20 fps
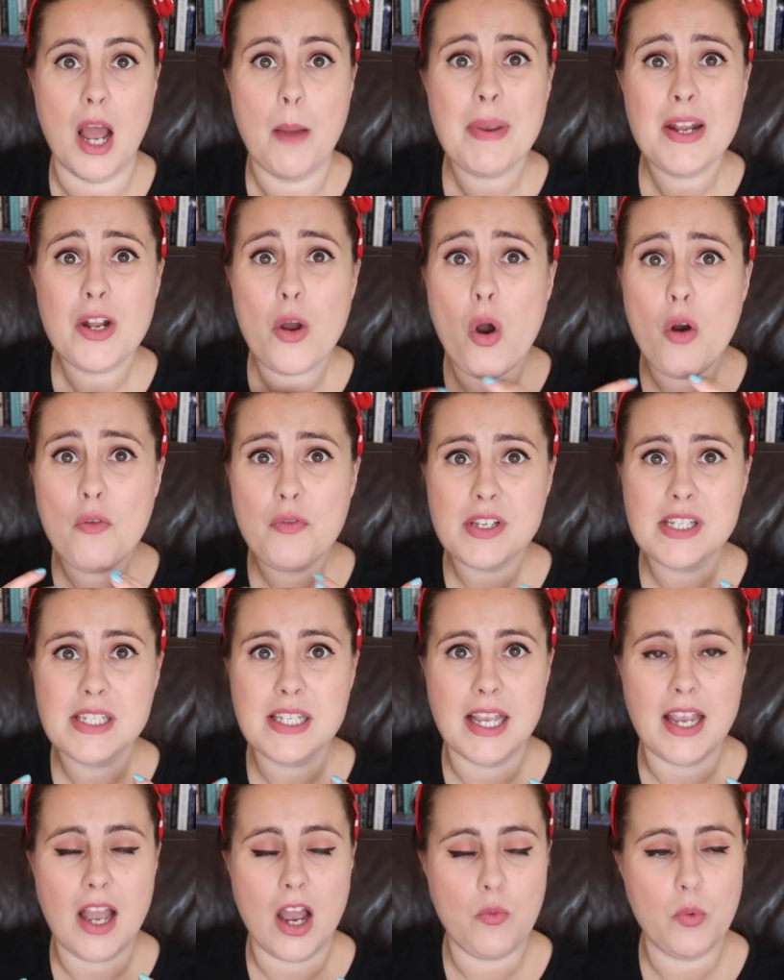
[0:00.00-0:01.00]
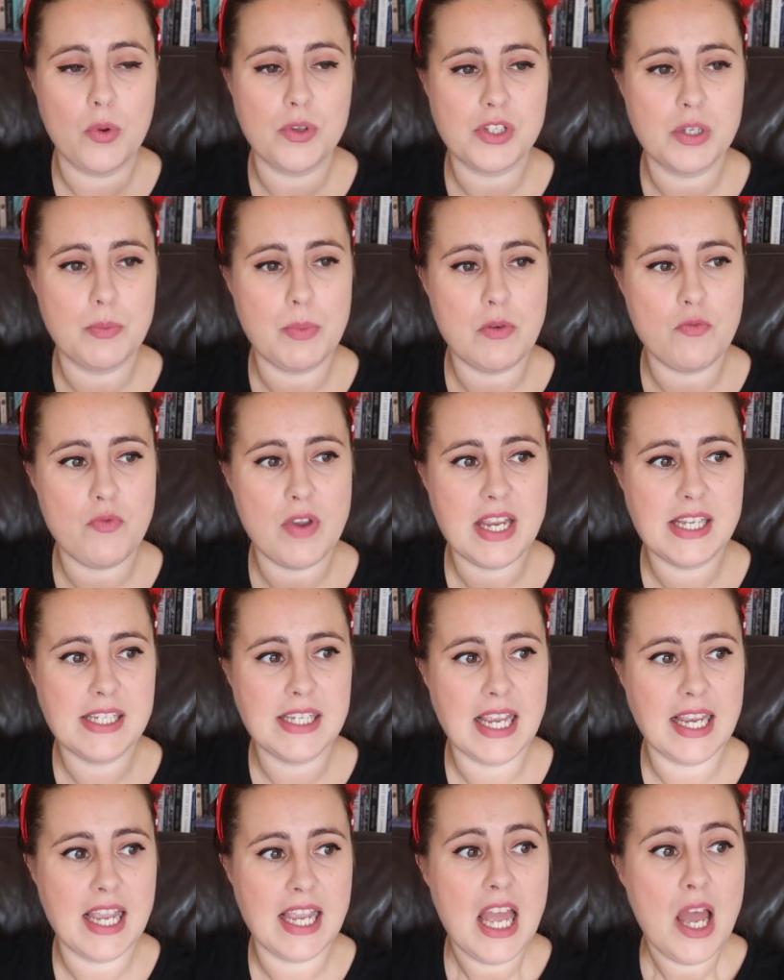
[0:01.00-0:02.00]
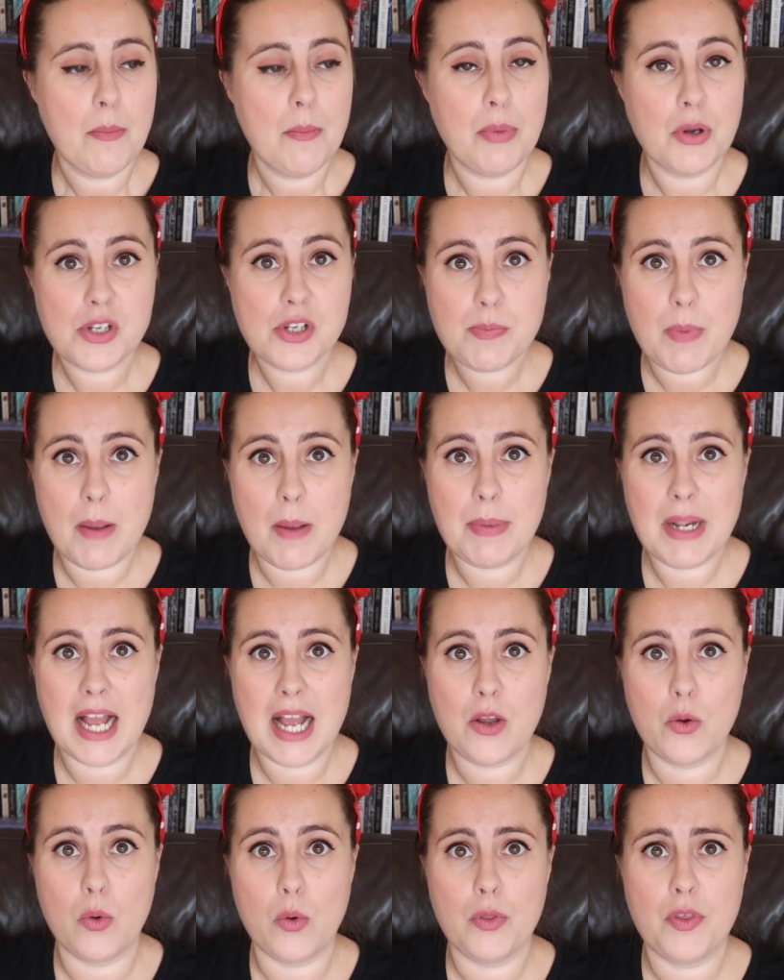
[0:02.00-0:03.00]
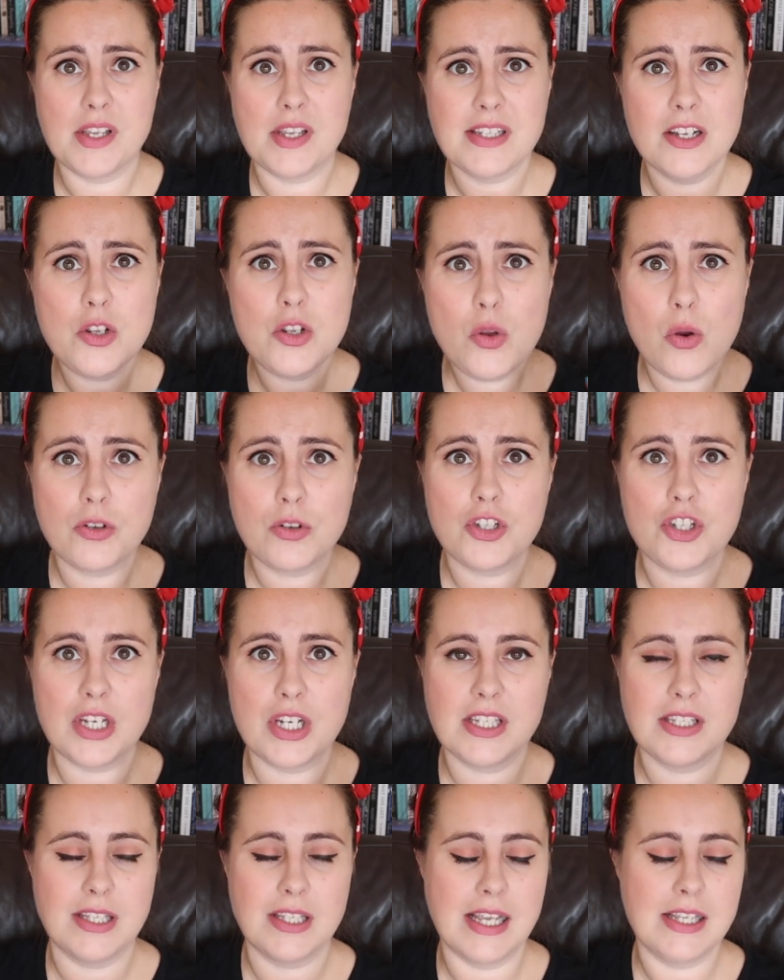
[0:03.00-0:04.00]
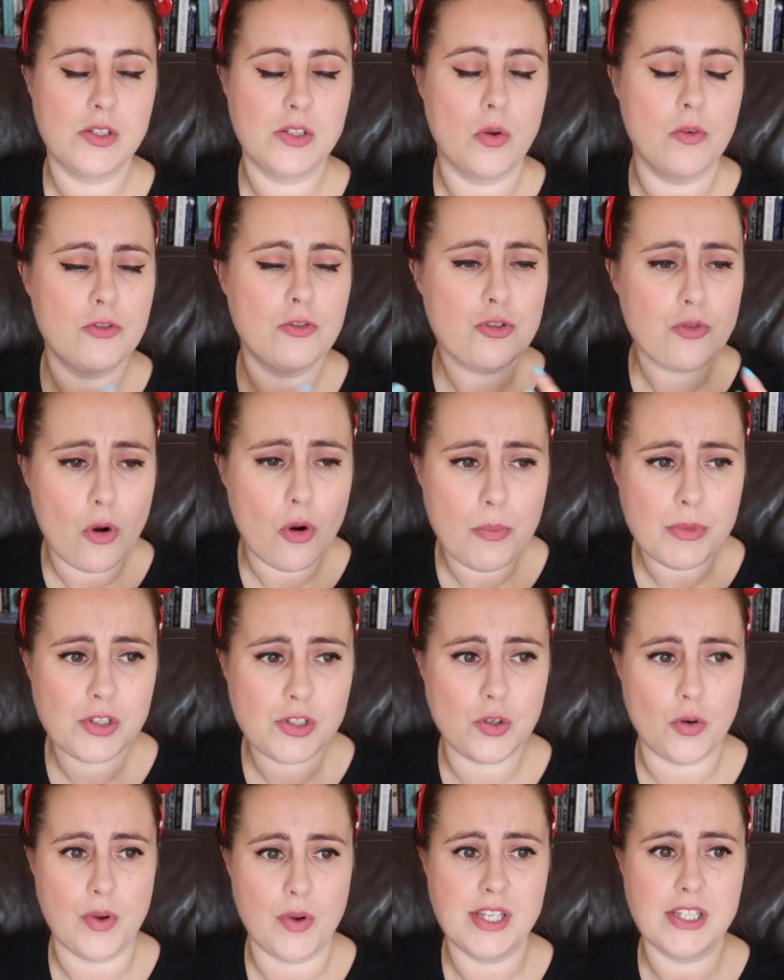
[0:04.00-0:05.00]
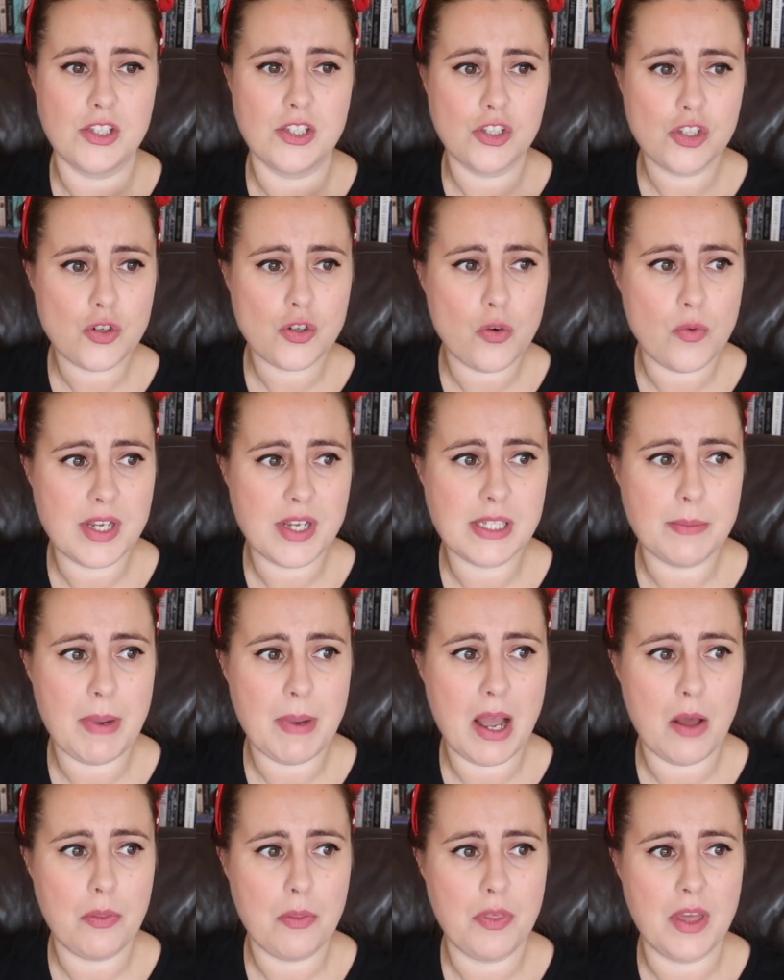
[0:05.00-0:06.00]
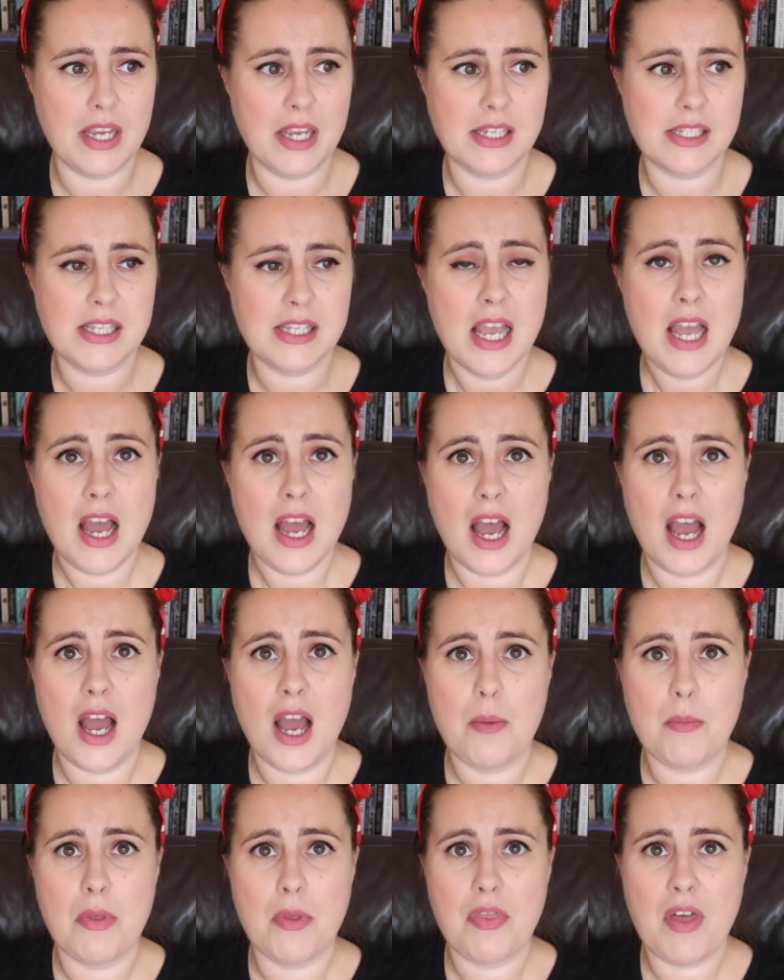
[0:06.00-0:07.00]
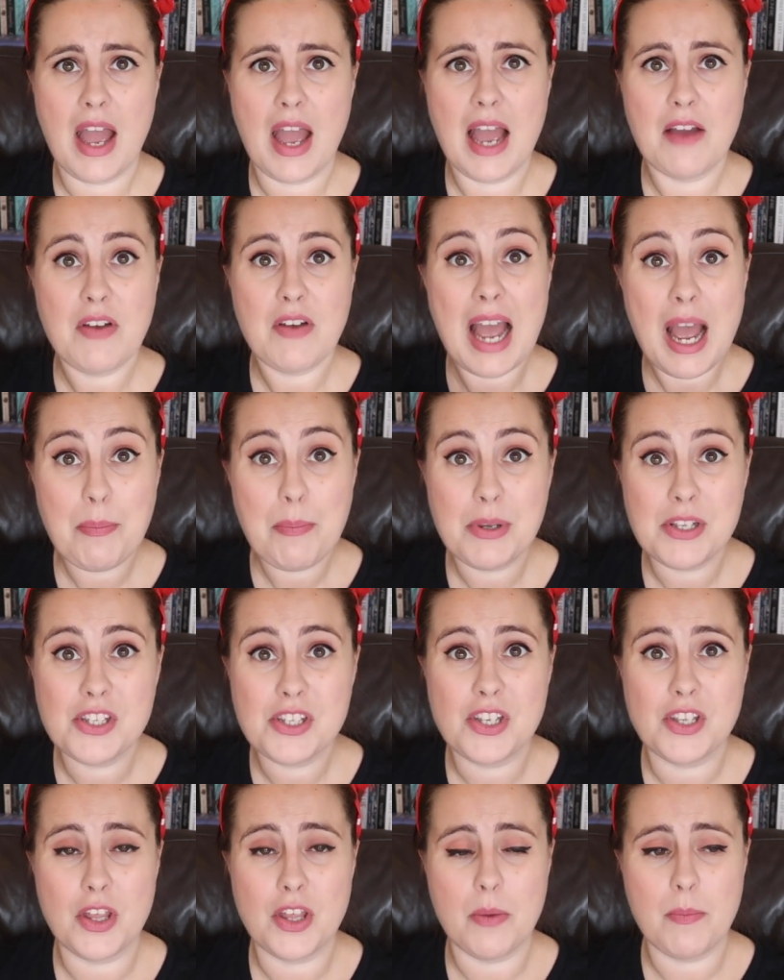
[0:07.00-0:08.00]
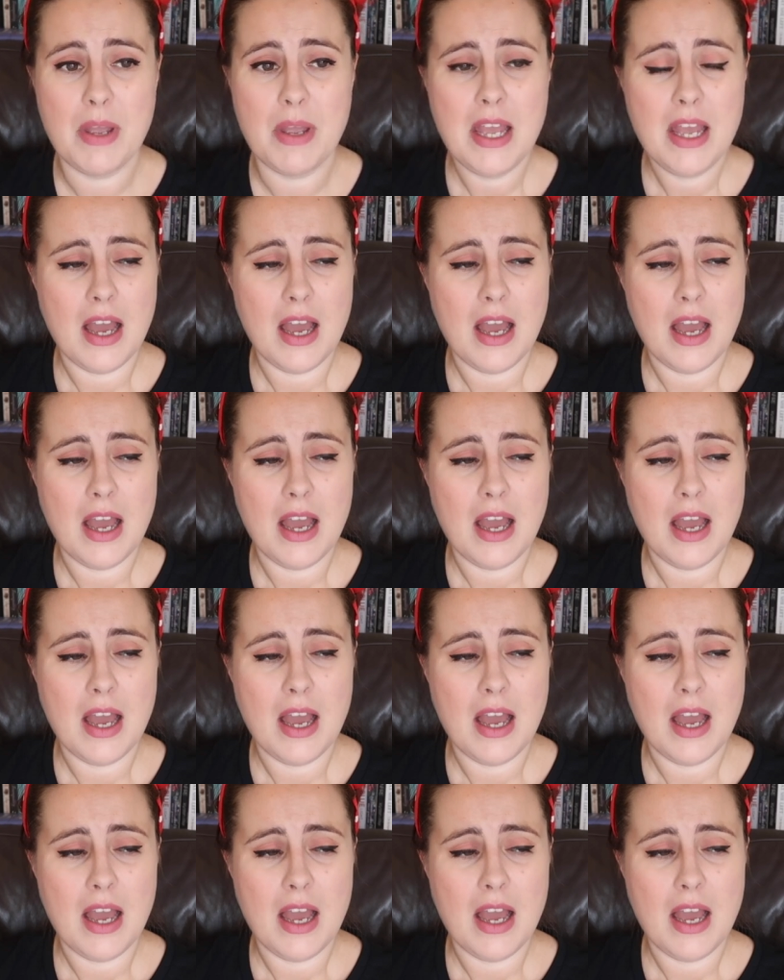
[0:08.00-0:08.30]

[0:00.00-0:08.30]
I mean, obviously I want to be reading books by Black authors, and not just their sort of trauma stories and stories about things that have happened to them,